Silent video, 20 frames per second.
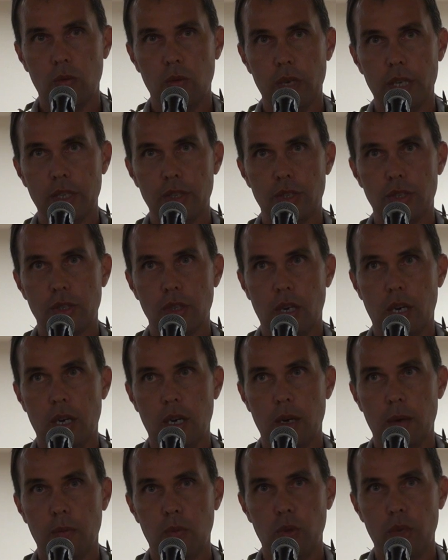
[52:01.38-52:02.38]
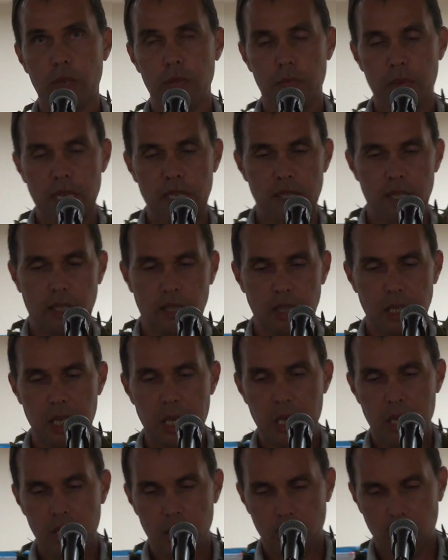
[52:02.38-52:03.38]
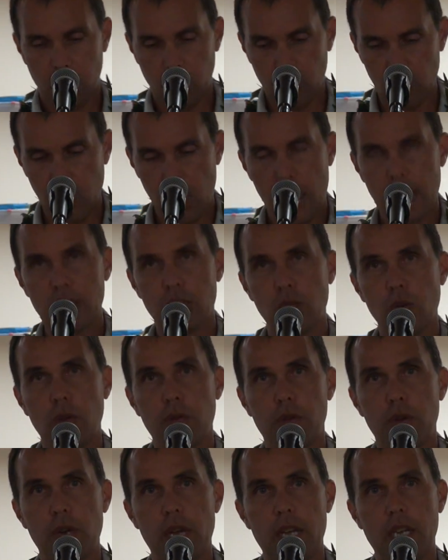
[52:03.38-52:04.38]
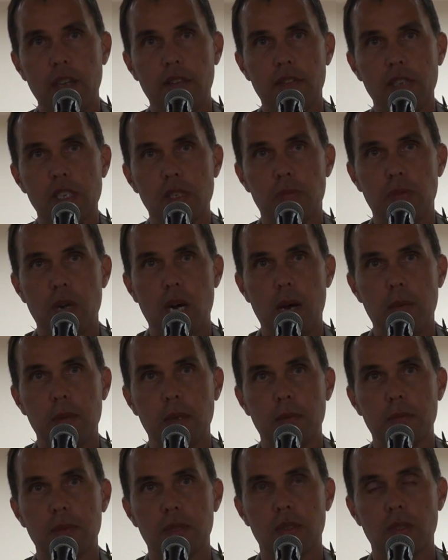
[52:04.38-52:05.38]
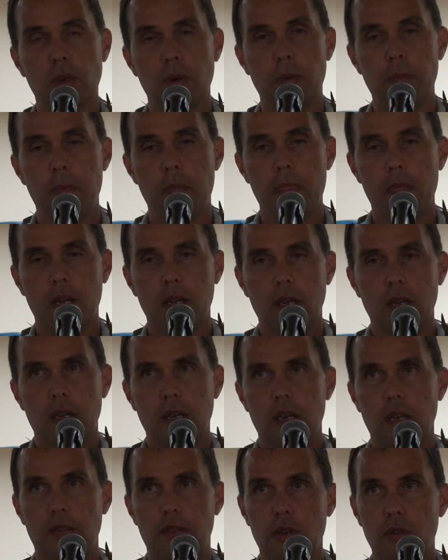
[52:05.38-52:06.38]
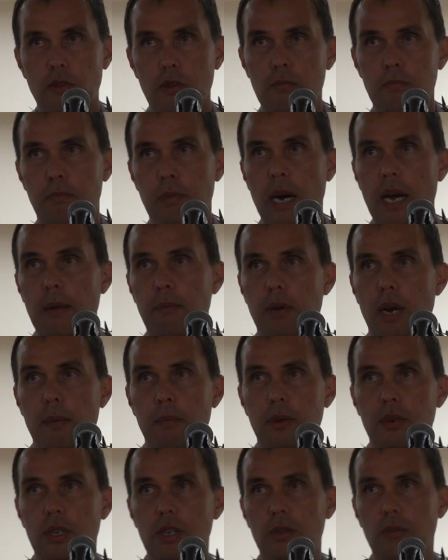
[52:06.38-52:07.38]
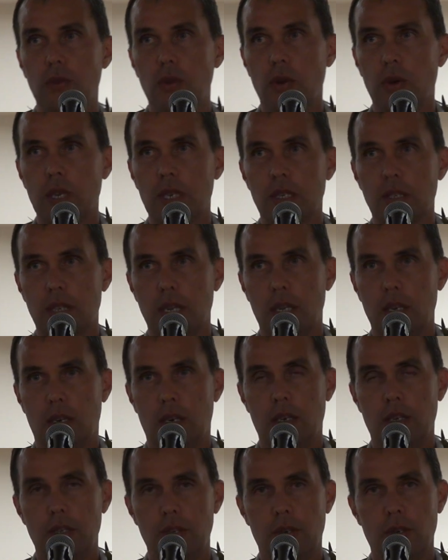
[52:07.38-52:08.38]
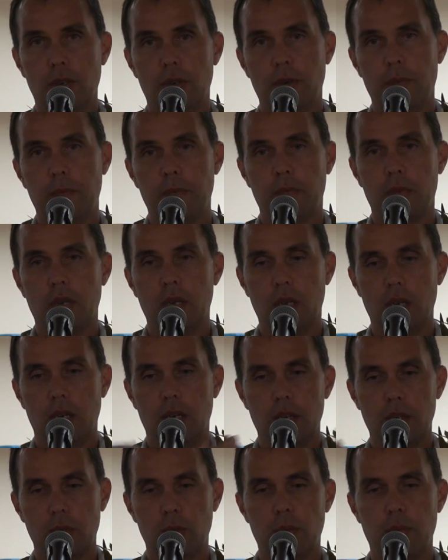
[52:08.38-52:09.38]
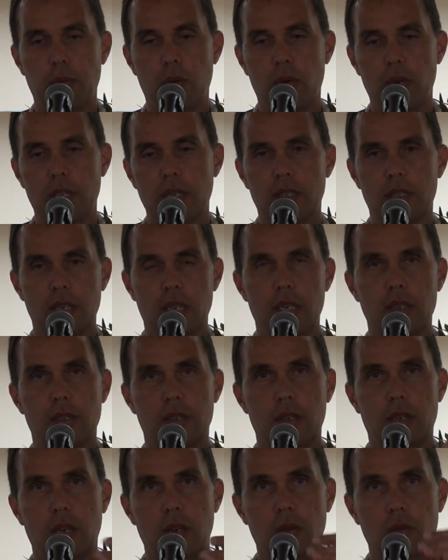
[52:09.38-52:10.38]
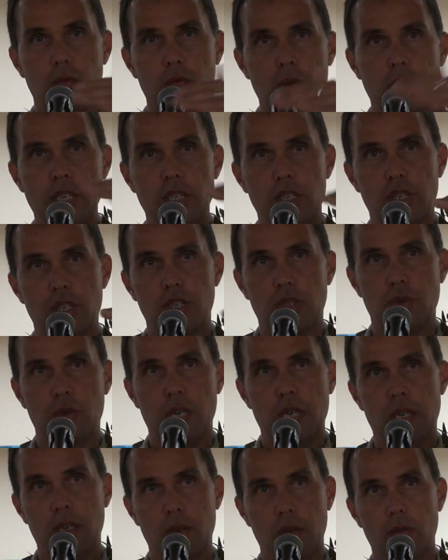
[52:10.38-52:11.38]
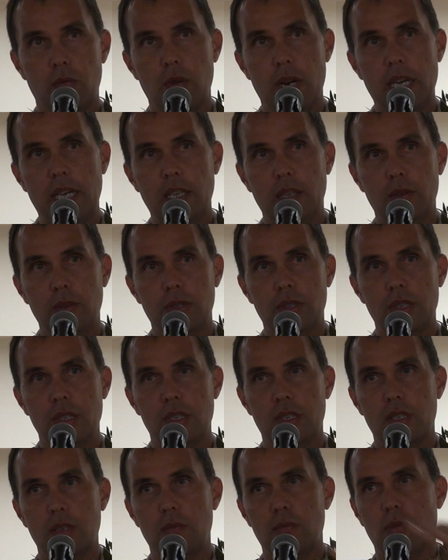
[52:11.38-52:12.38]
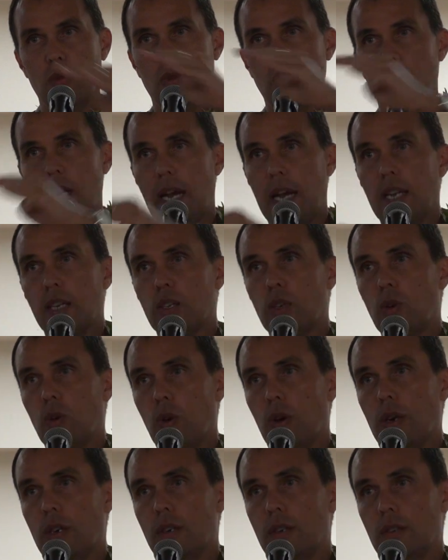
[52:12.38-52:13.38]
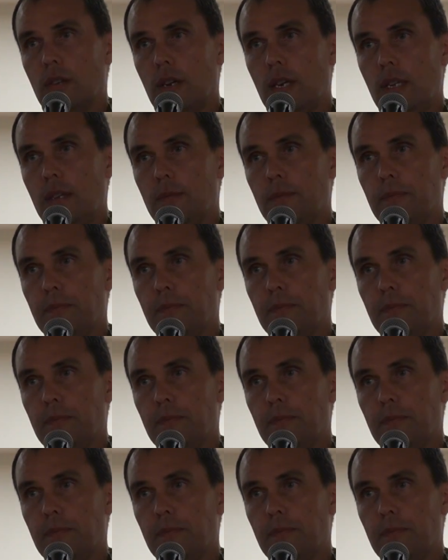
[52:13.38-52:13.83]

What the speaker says: which would basically gloss over any of these problems. So if you ever buy property, you notice that on your on the report it says registry, regular system, or land court, right?